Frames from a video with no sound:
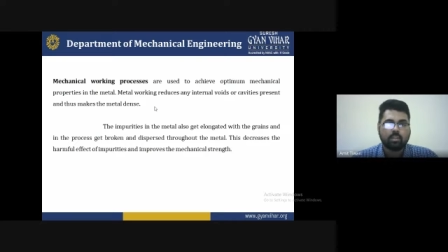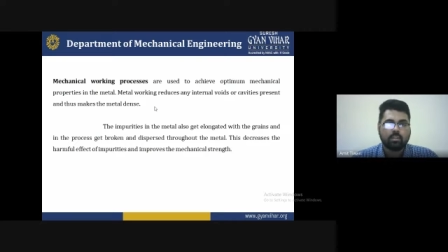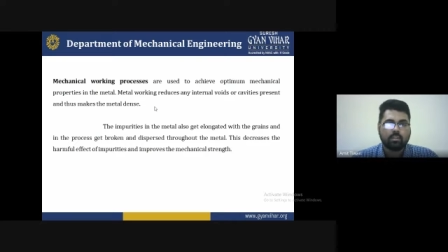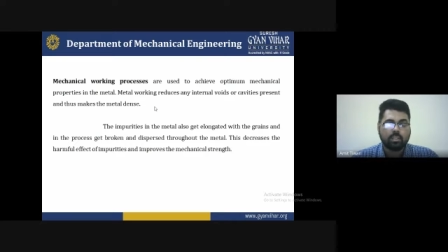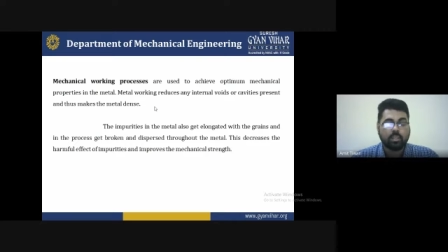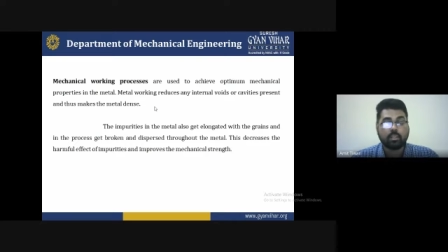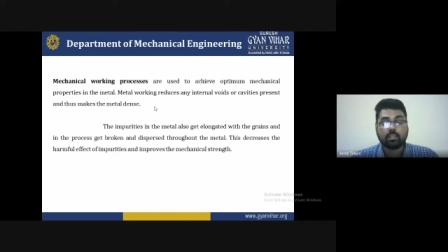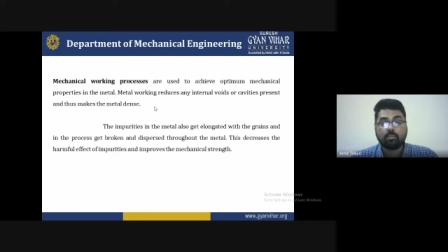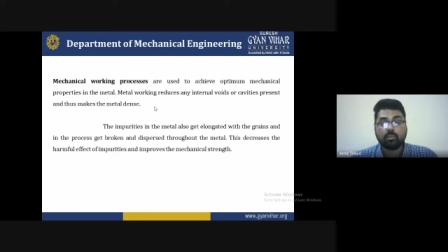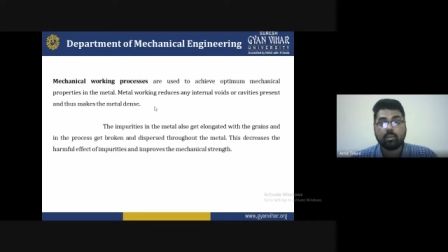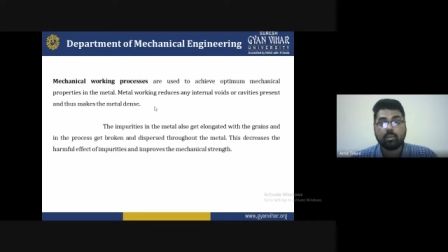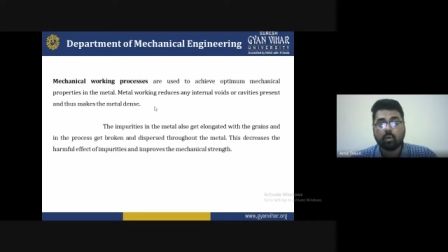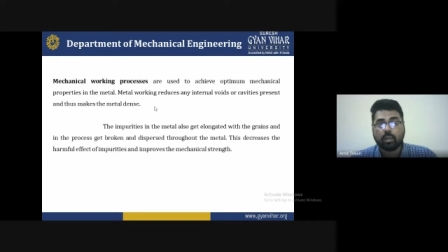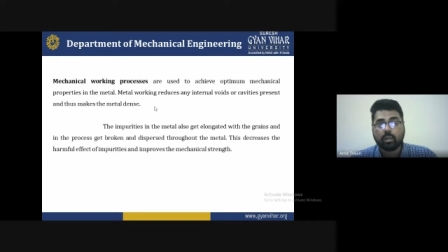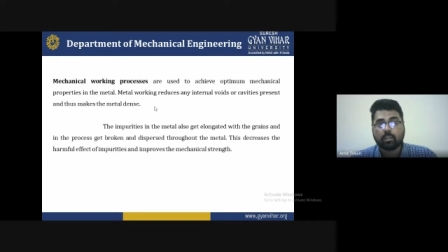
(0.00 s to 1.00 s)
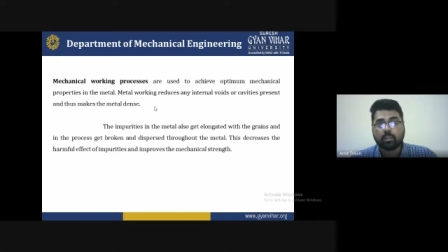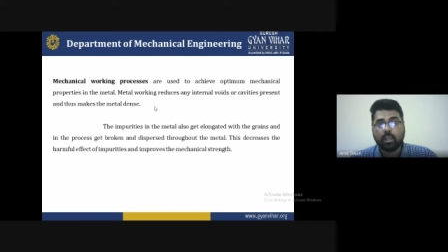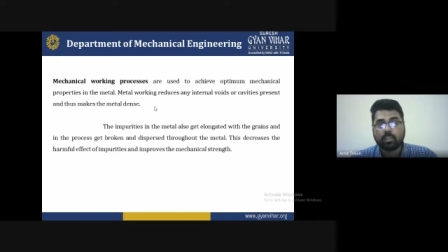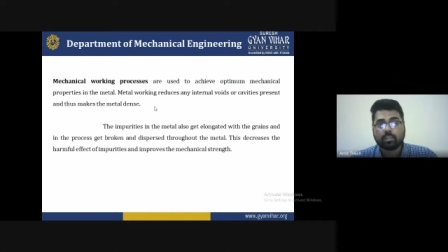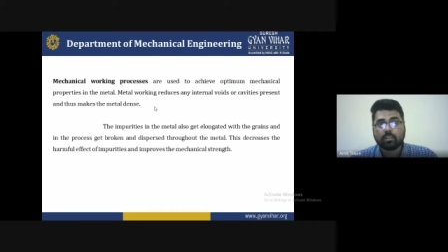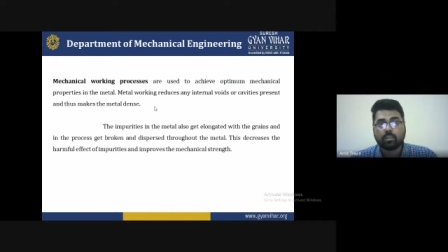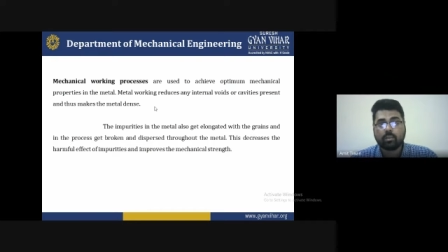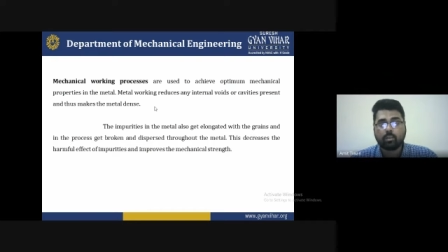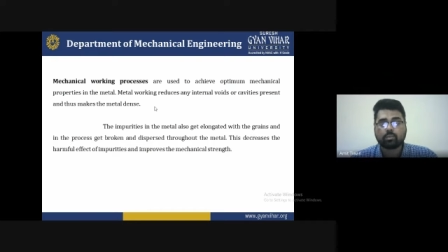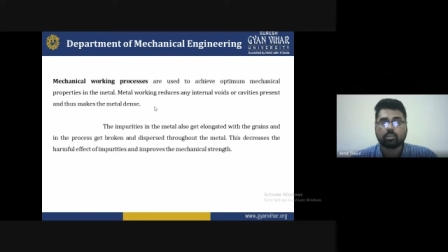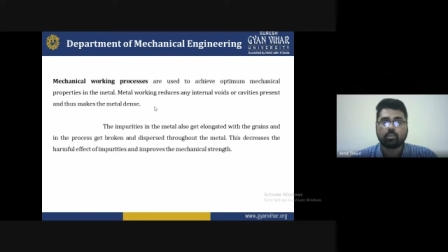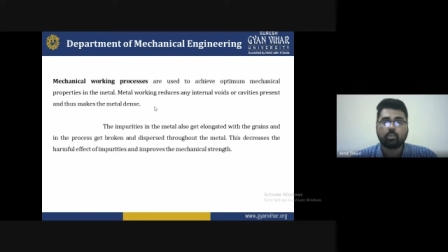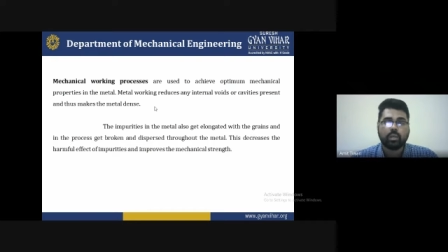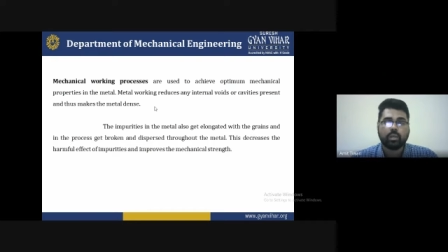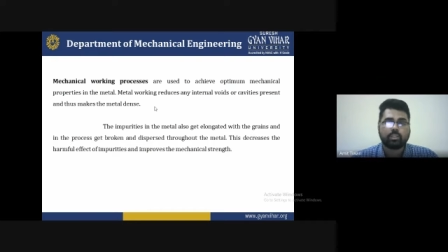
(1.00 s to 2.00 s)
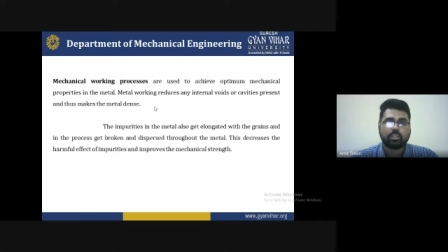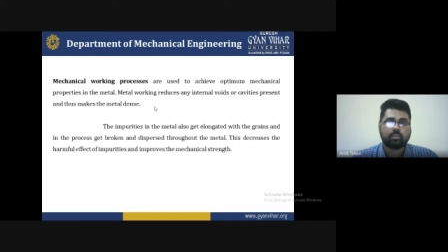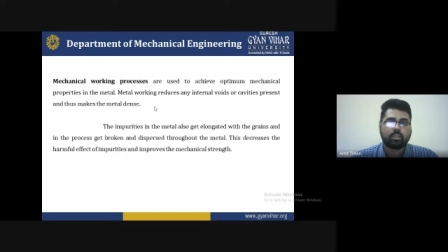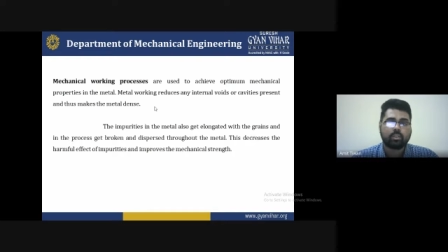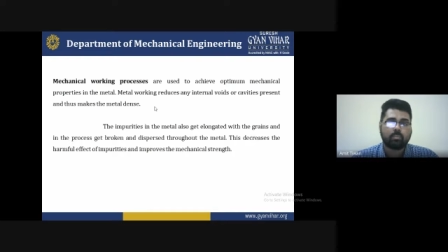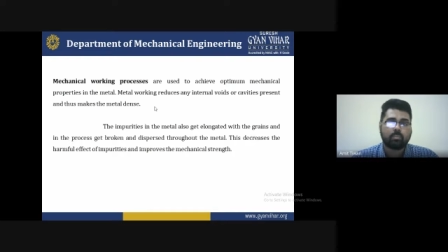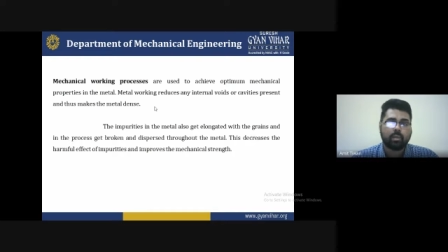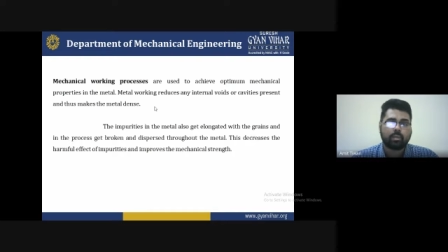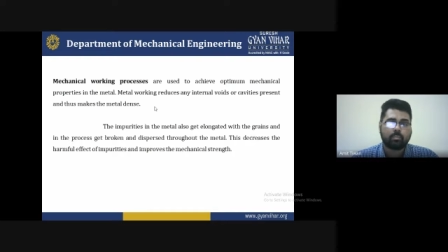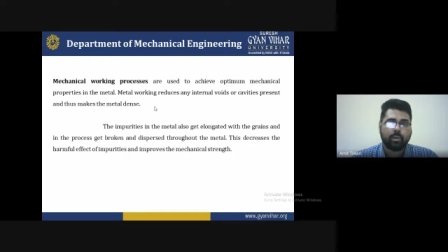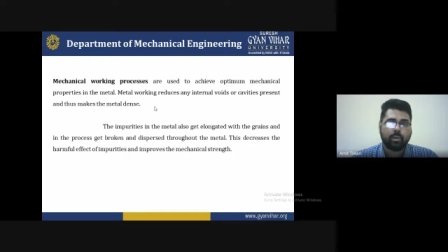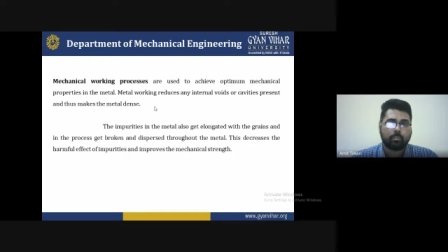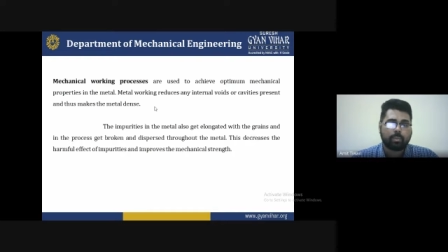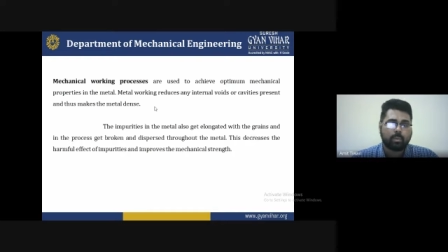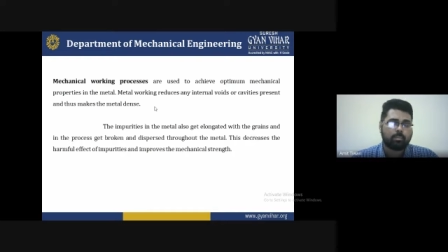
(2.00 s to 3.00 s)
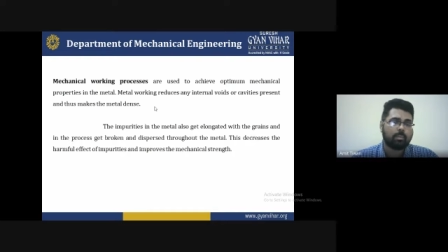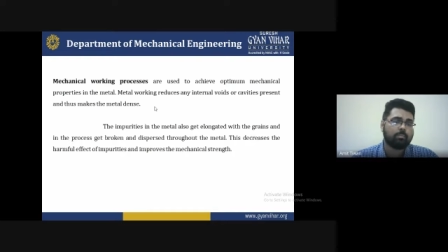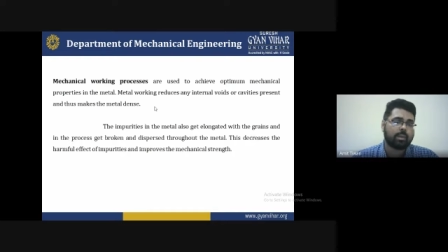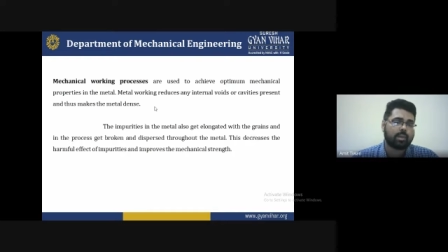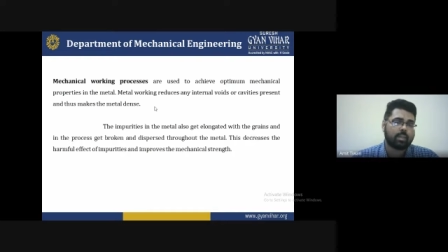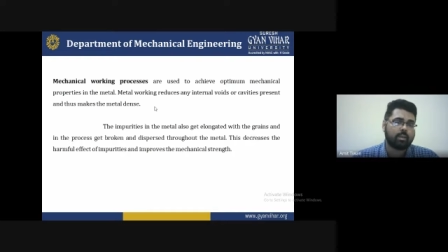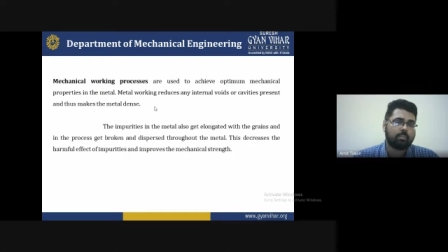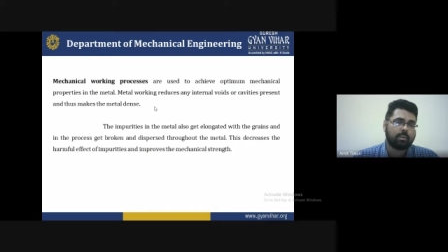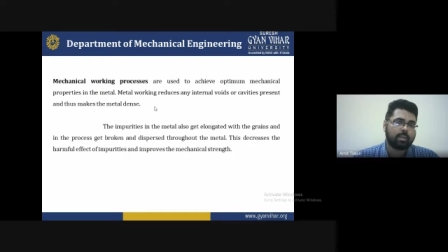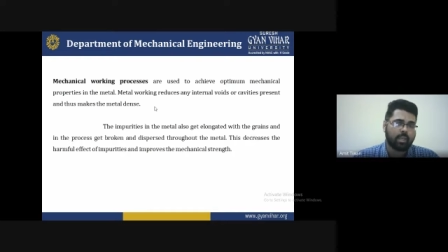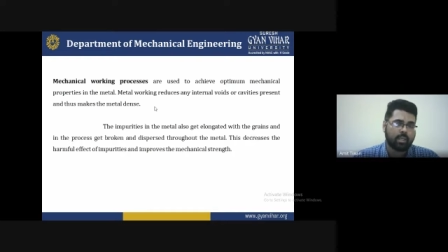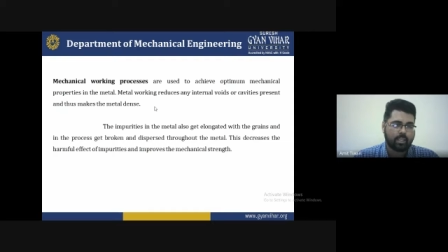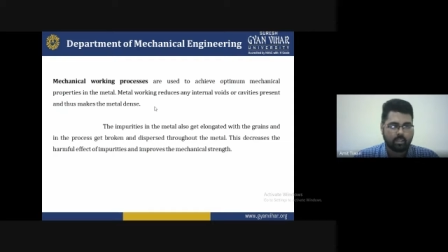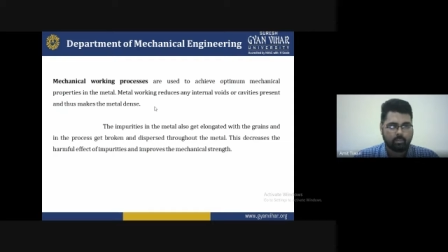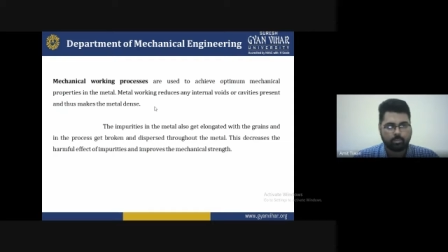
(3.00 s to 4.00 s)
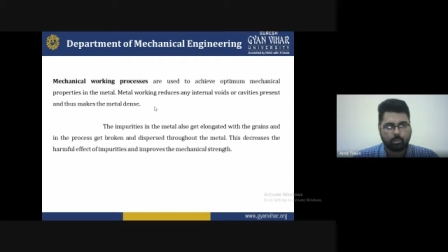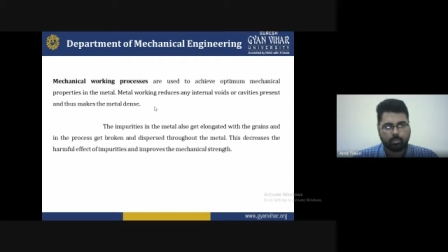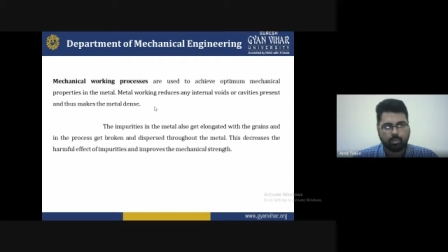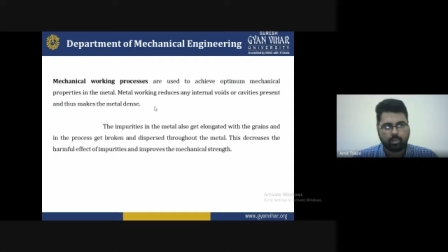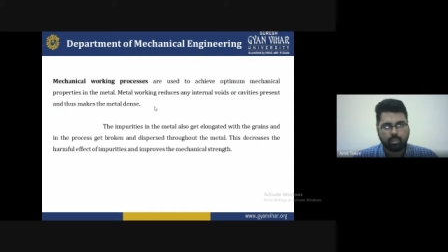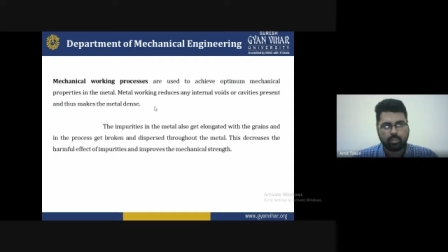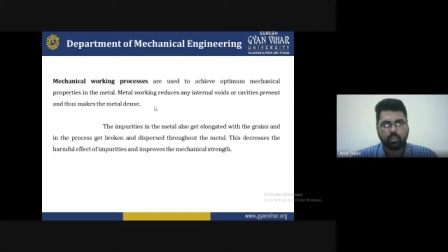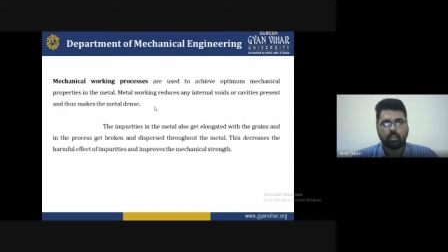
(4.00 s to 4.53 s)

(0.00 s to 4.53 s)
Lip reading: That is, we know that there is a use to achieve the optimum mechanical property.